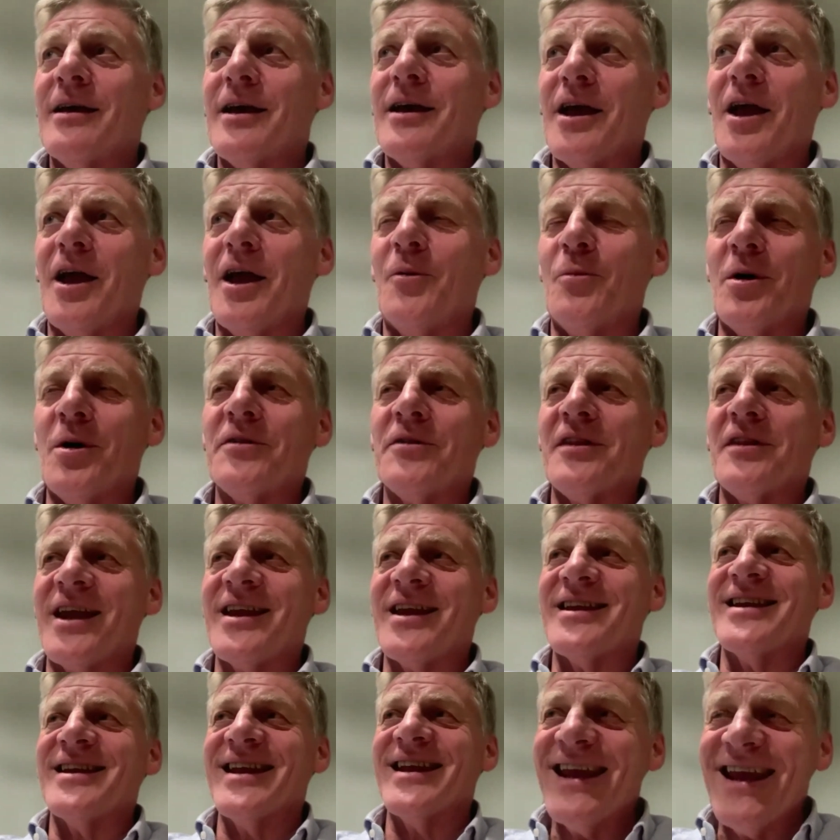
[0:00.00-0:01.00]
And what they
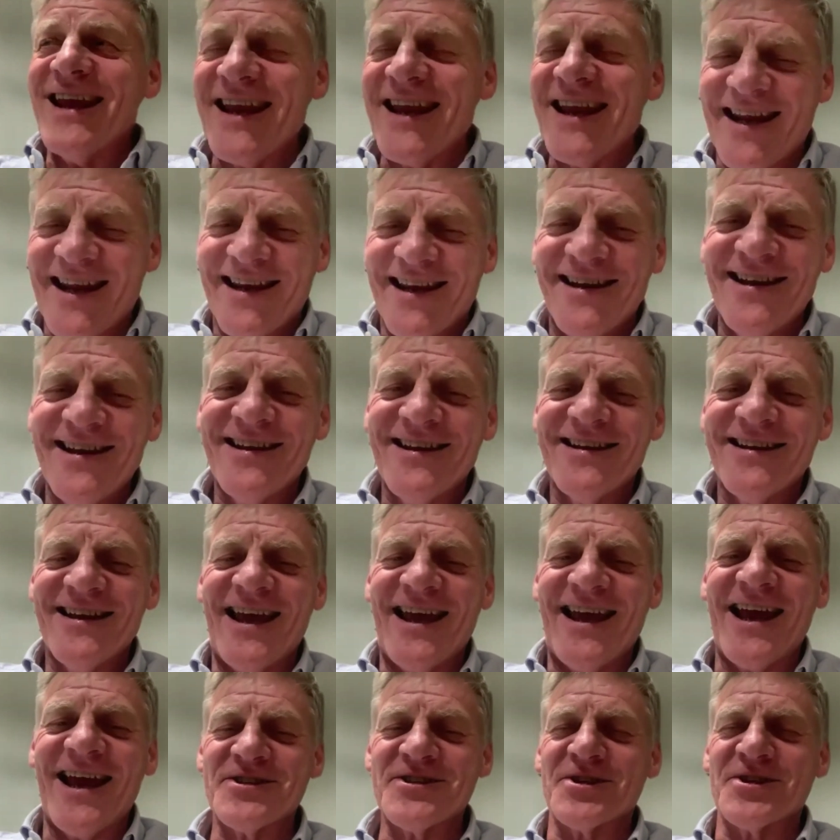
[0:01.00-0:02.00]
need
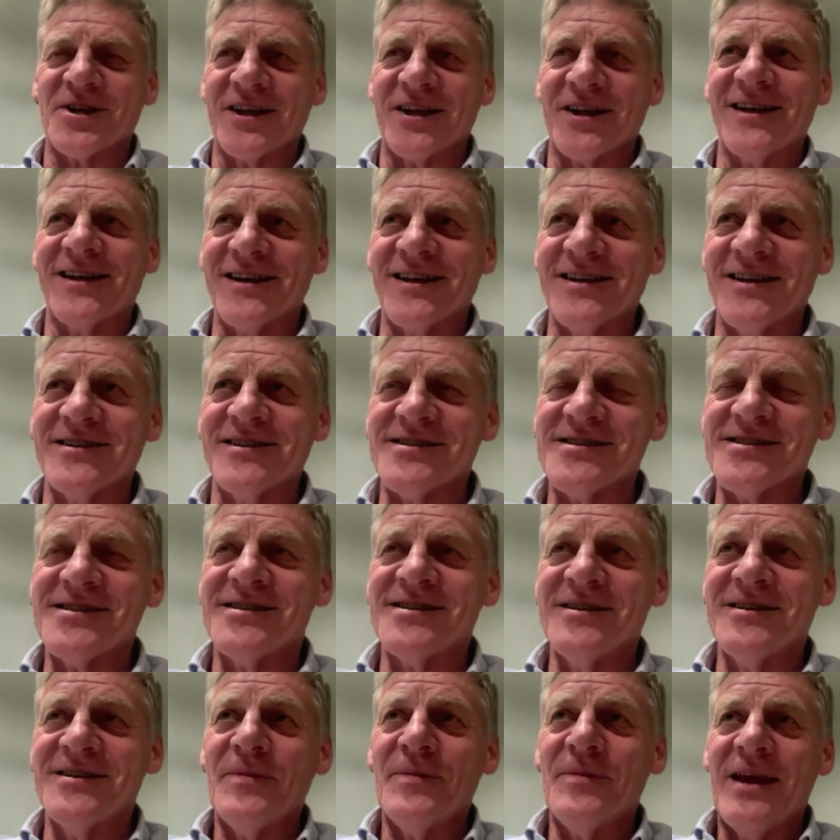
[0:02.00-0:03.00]
actually
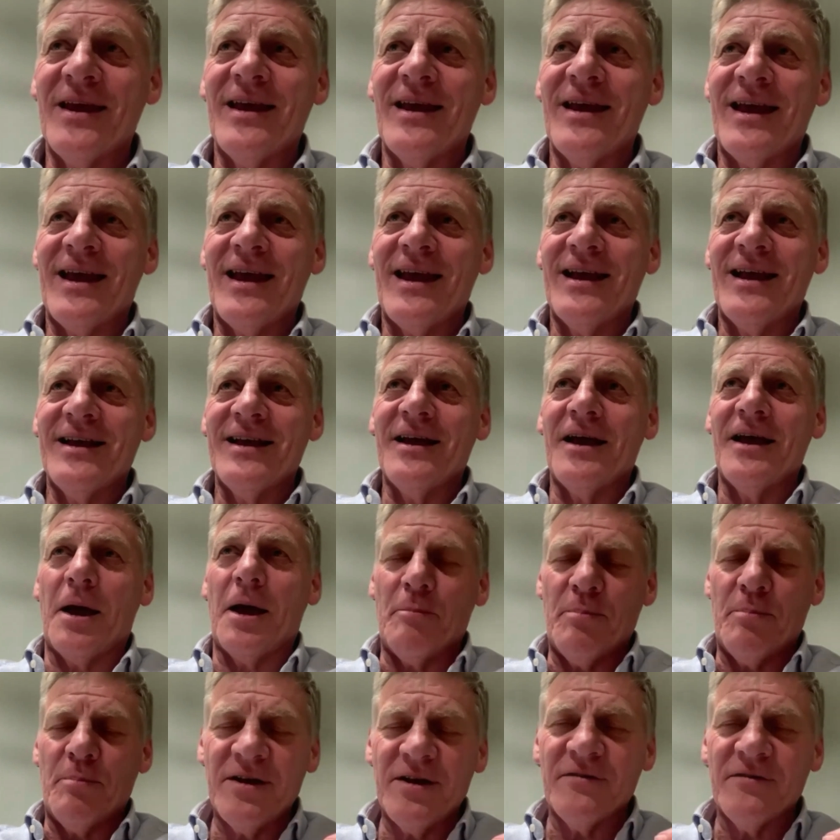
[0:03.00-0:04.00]
is a
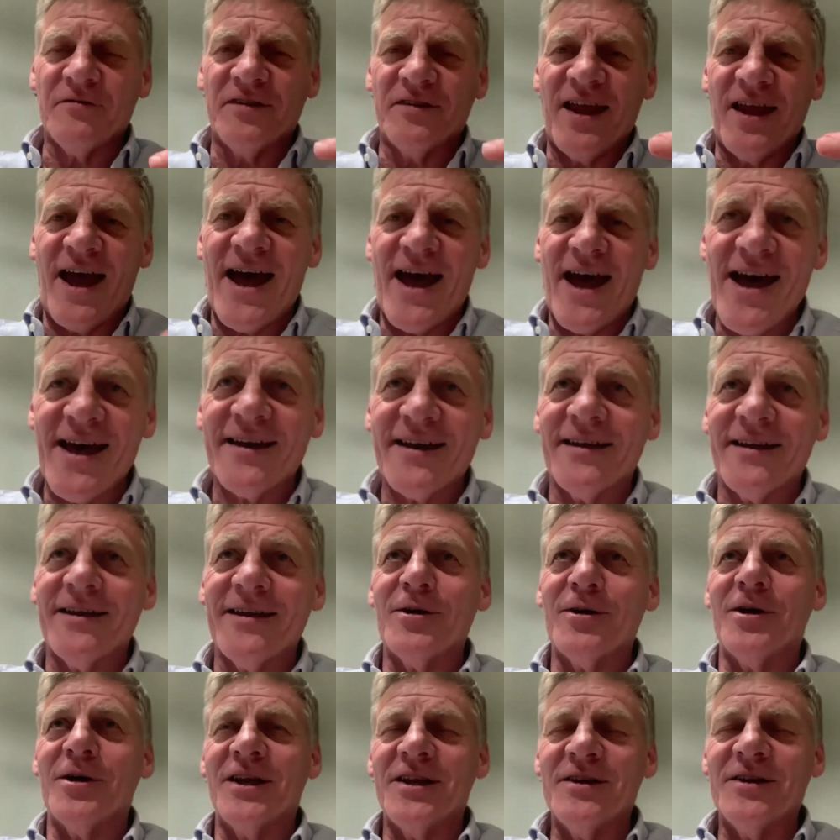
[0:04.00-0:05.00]
bit of data
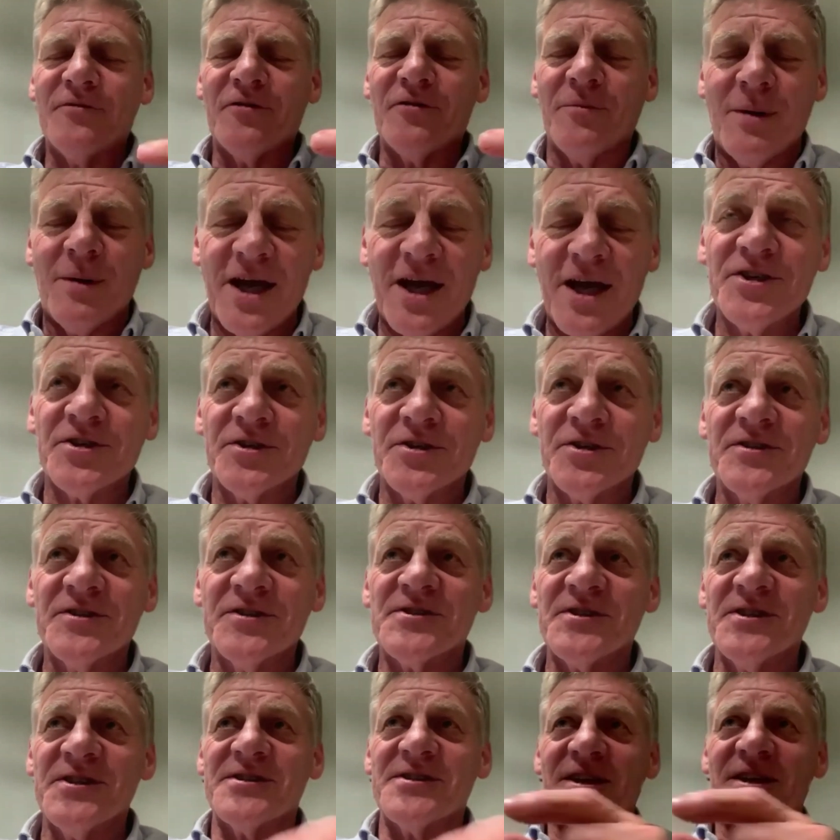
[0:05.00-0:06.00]
and information that
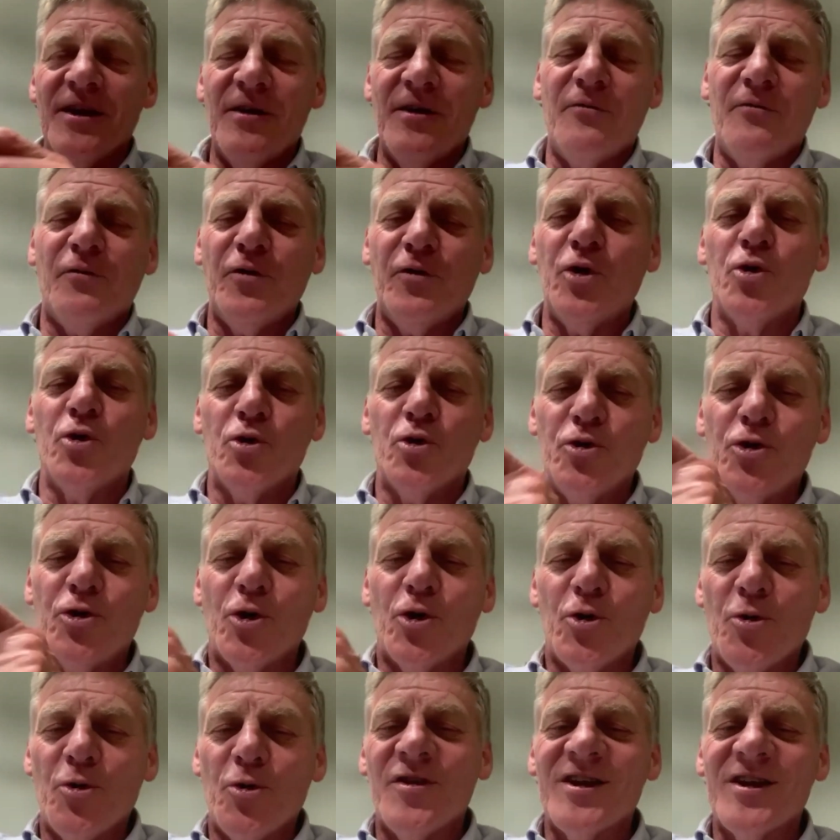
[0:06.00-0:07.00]
says, if you
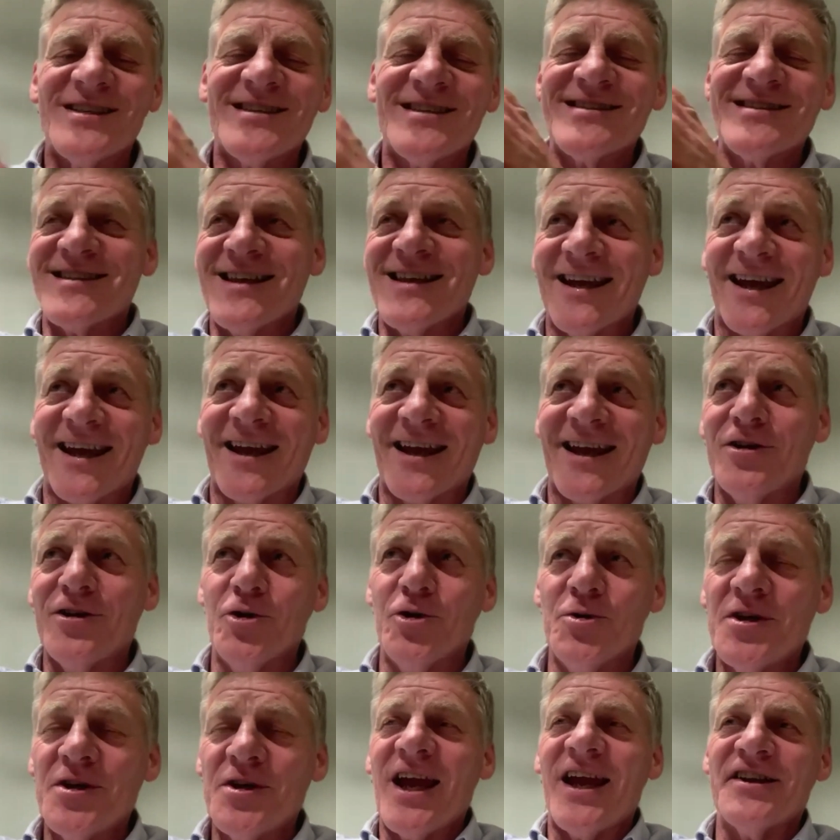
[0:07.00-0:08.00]
do this thing,
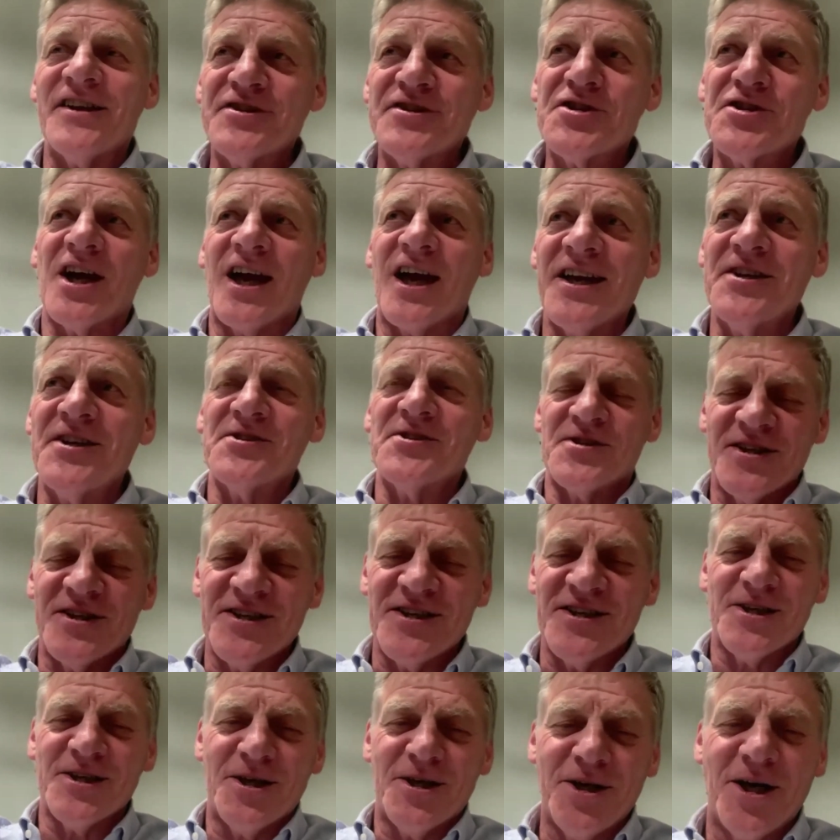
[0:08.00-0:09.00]
you can change
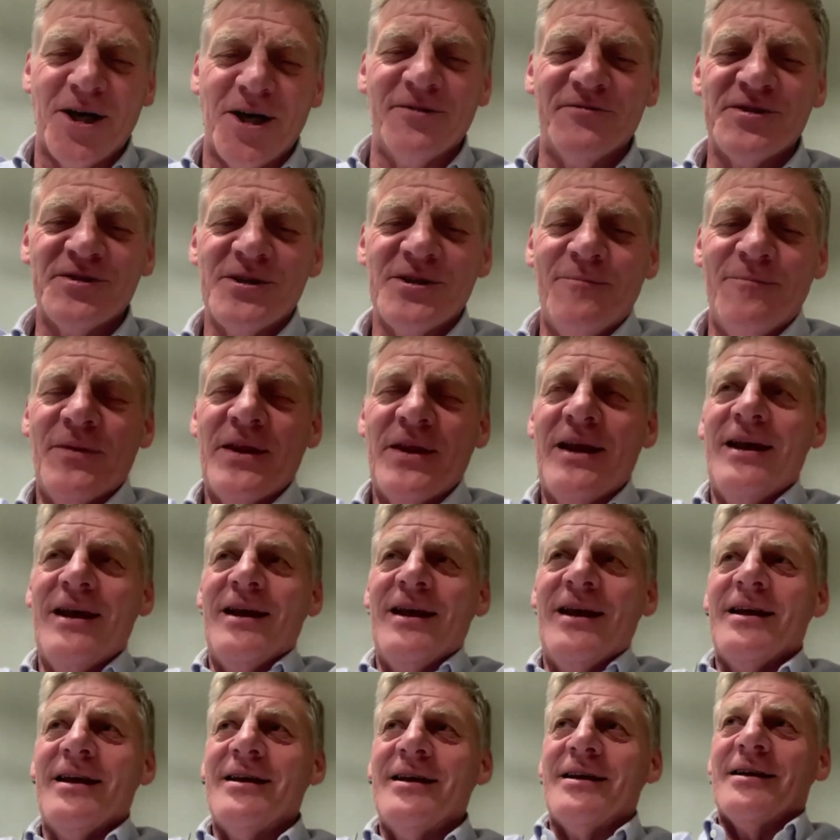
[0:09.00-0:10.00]
these lives.
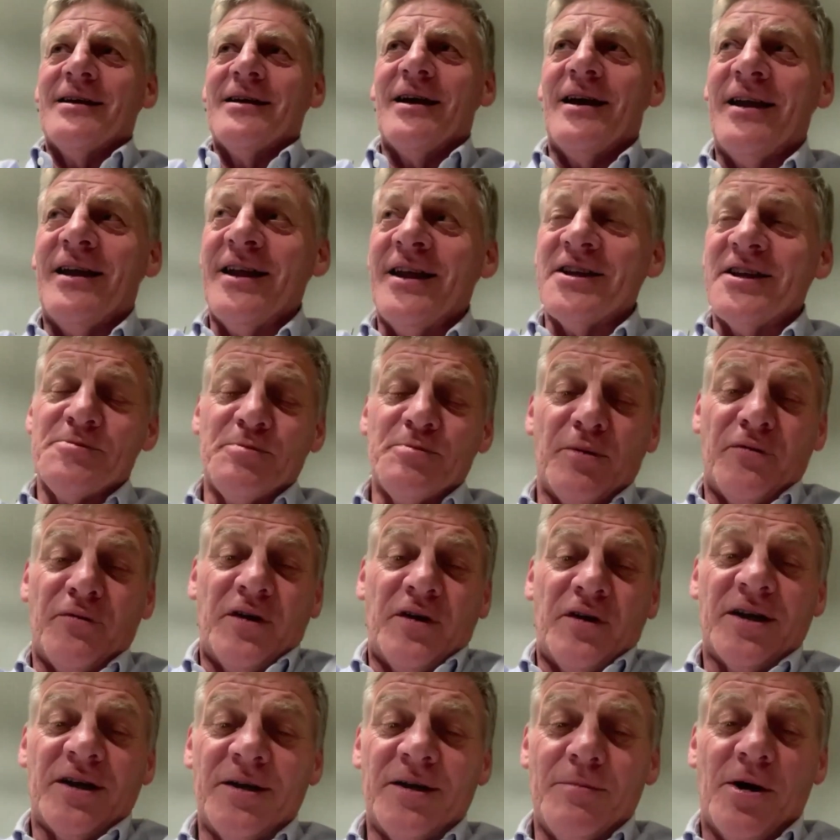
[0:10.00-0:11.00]
And that's
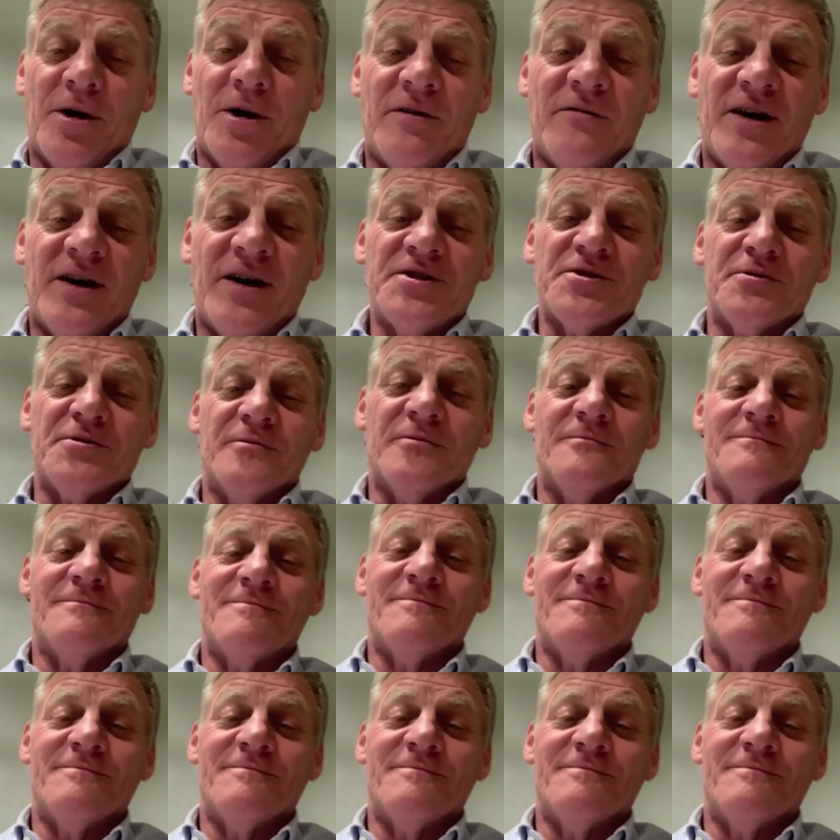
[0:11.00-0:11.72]
profoundly motivational.